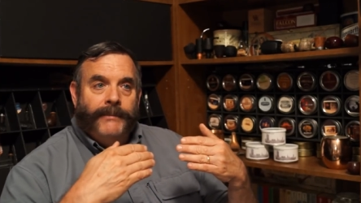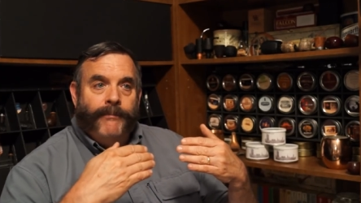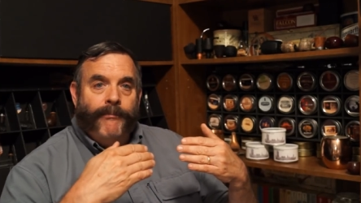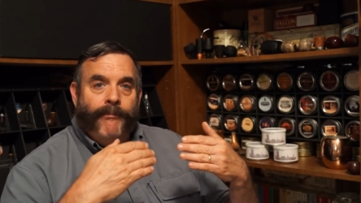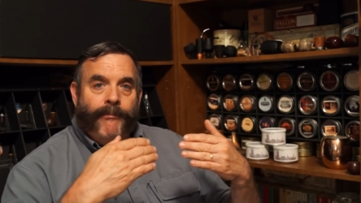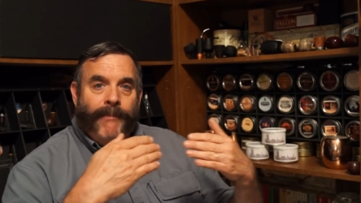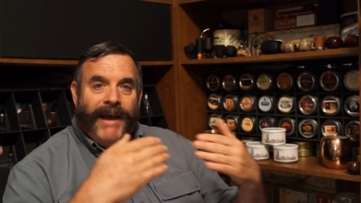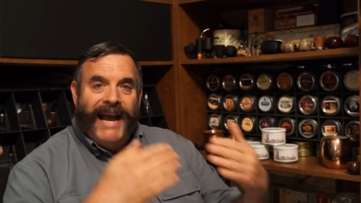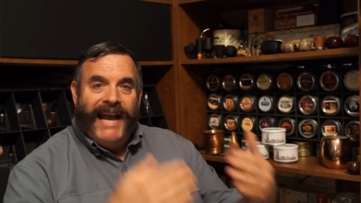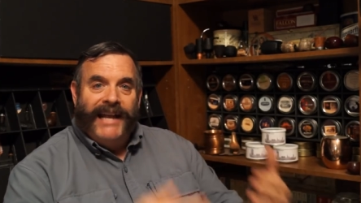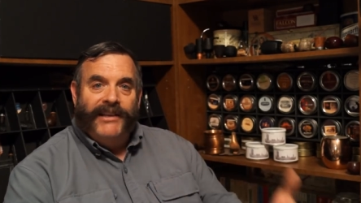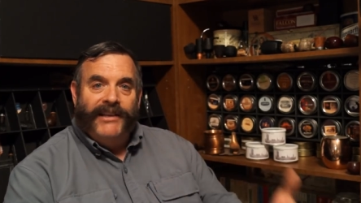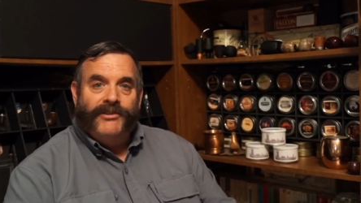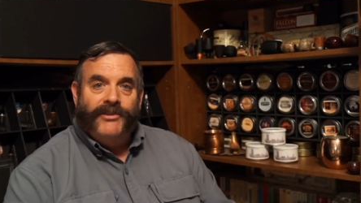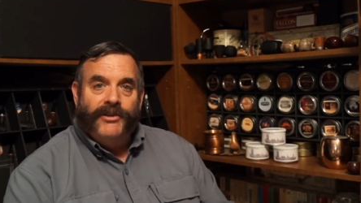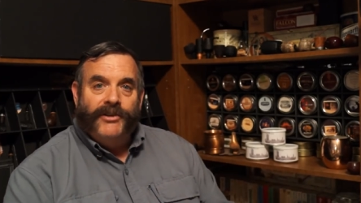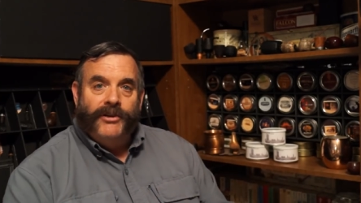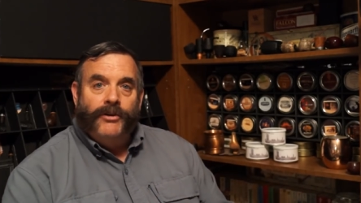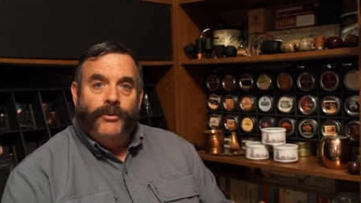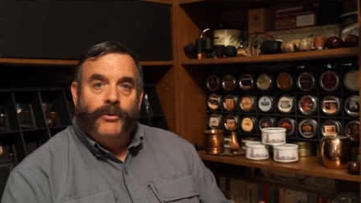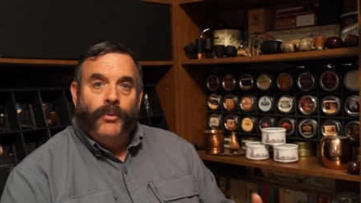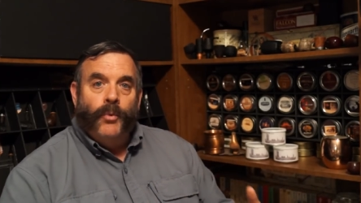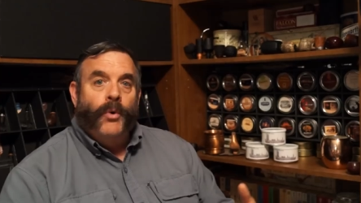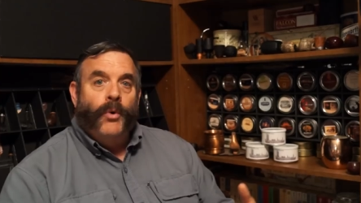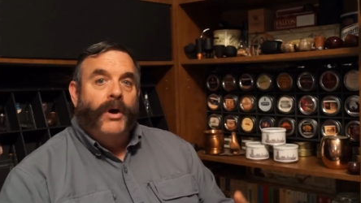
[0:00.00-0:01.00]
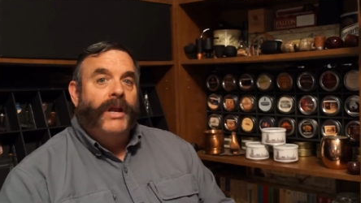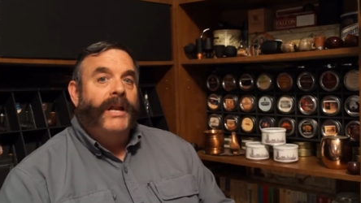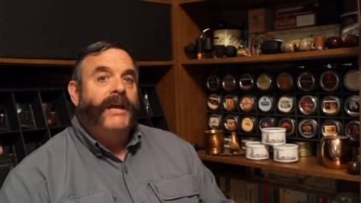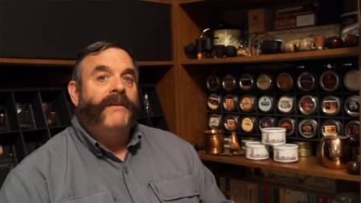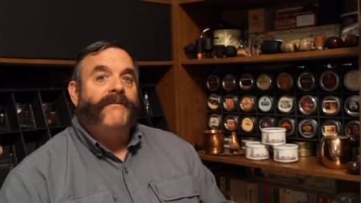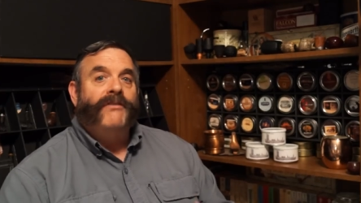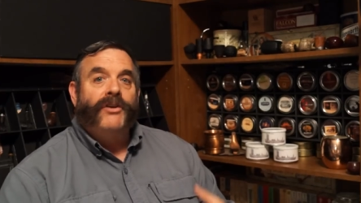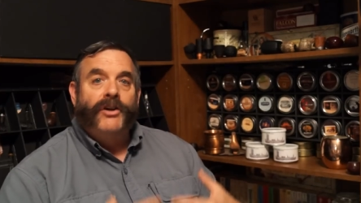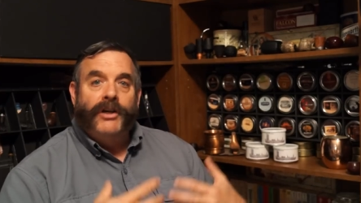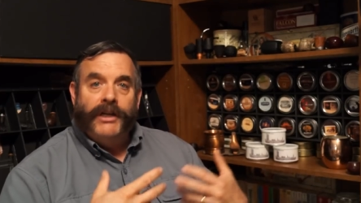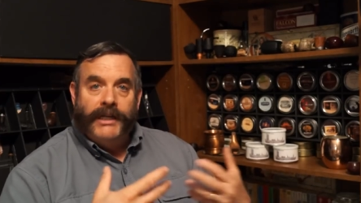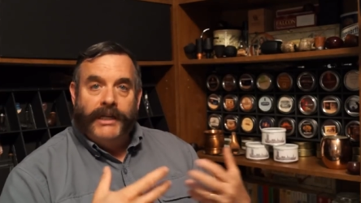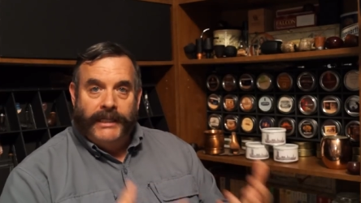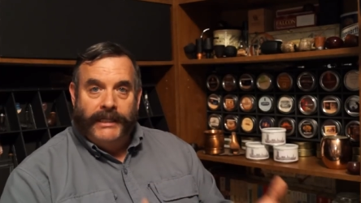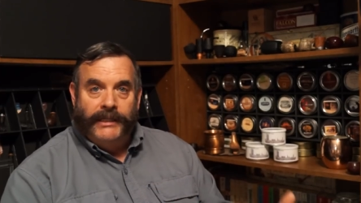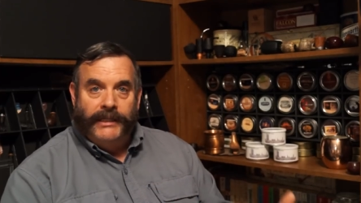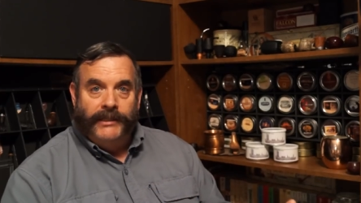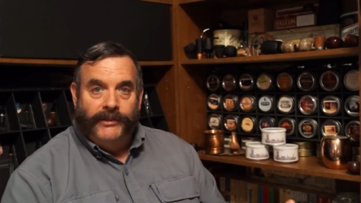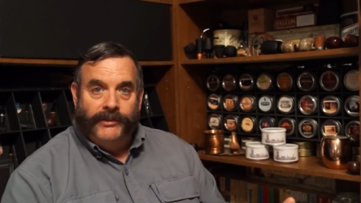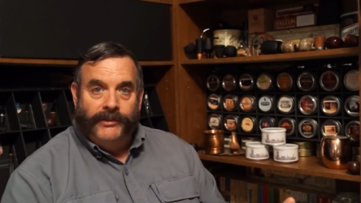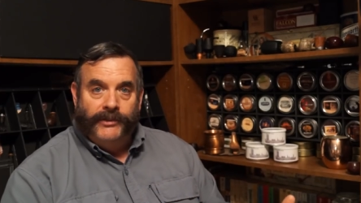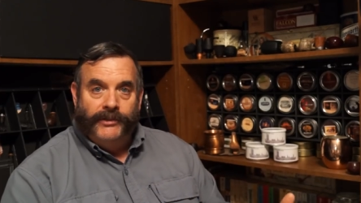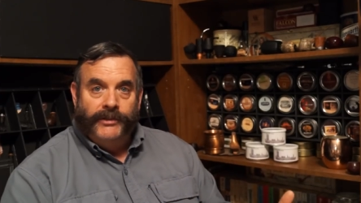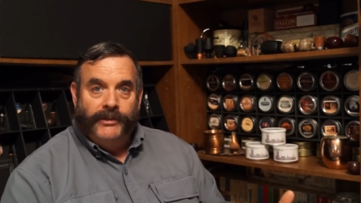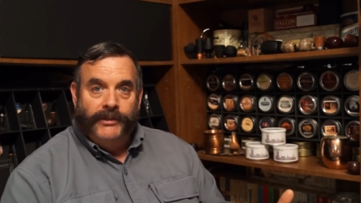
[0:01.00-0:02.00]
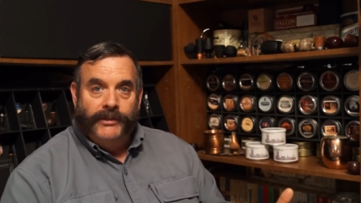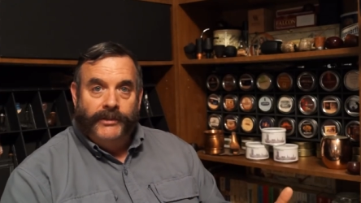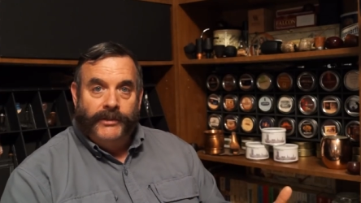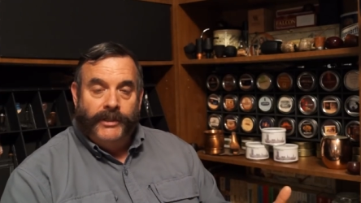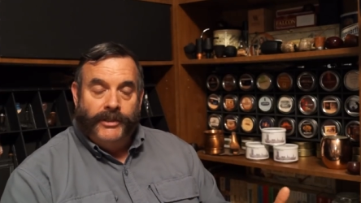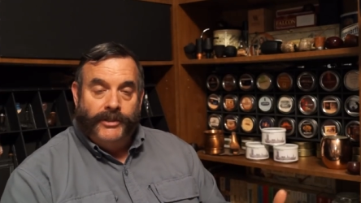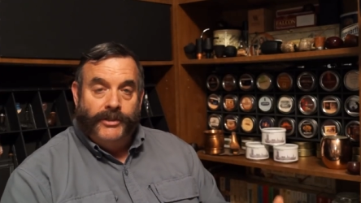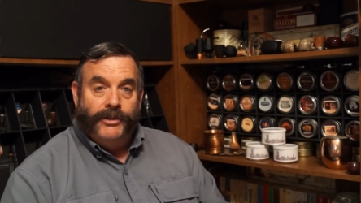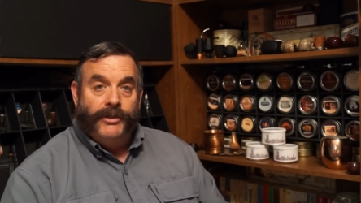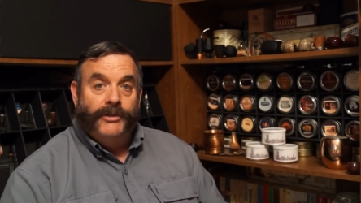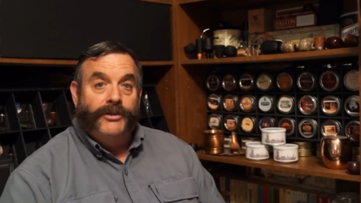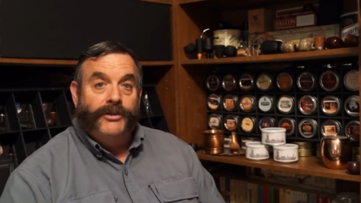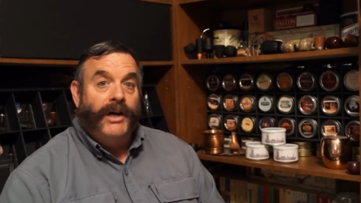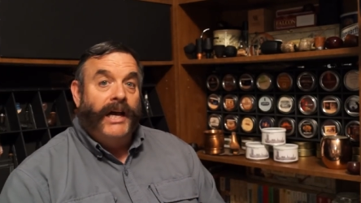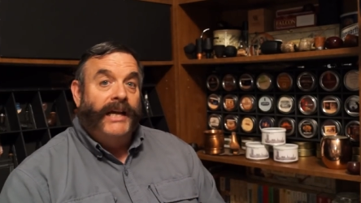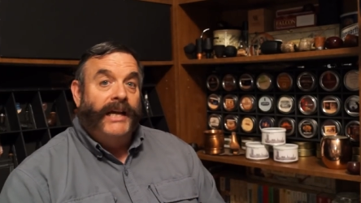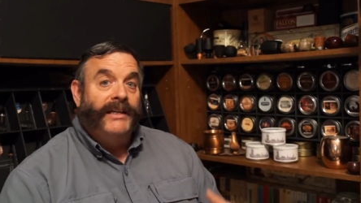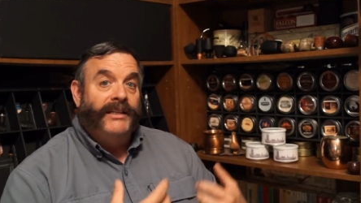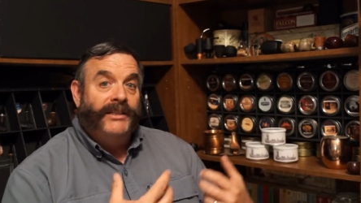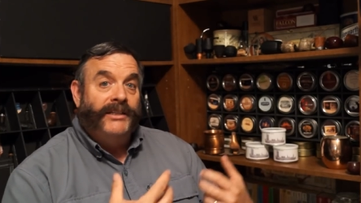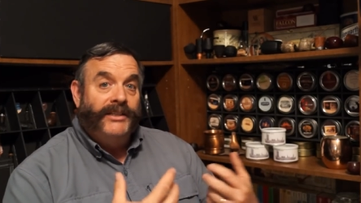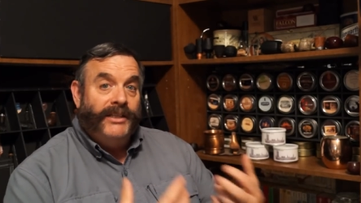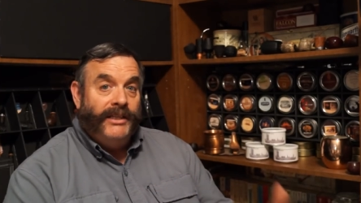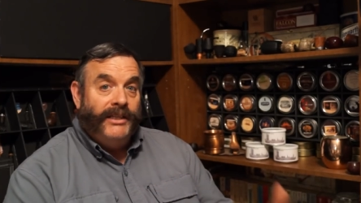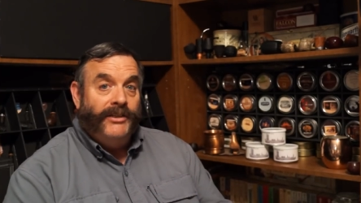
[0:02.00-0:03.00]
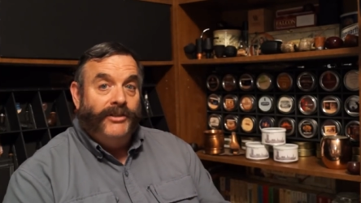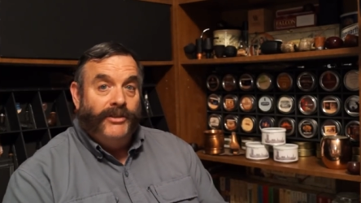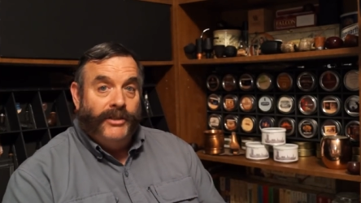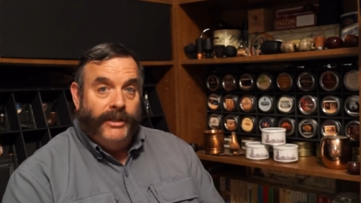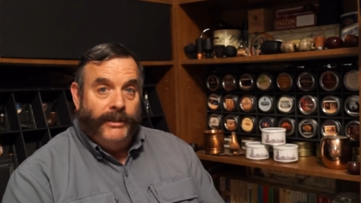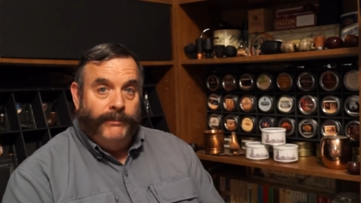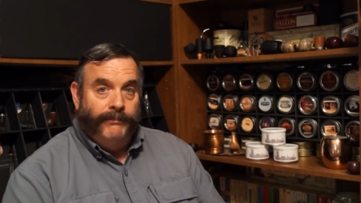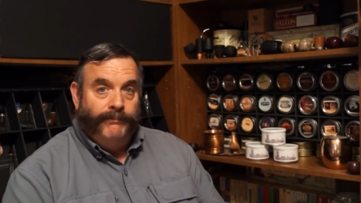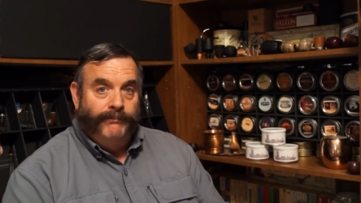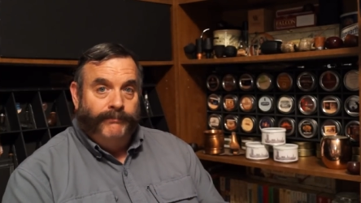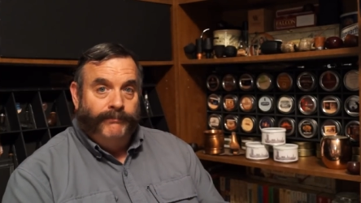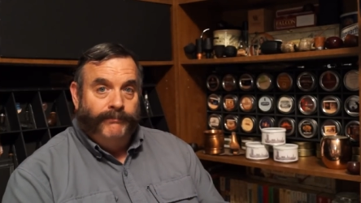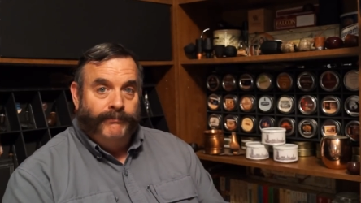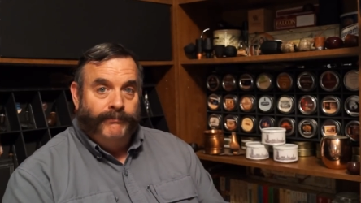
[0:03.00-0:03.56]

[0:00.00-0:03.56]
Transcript: master whatever it is that you're trying to teach them.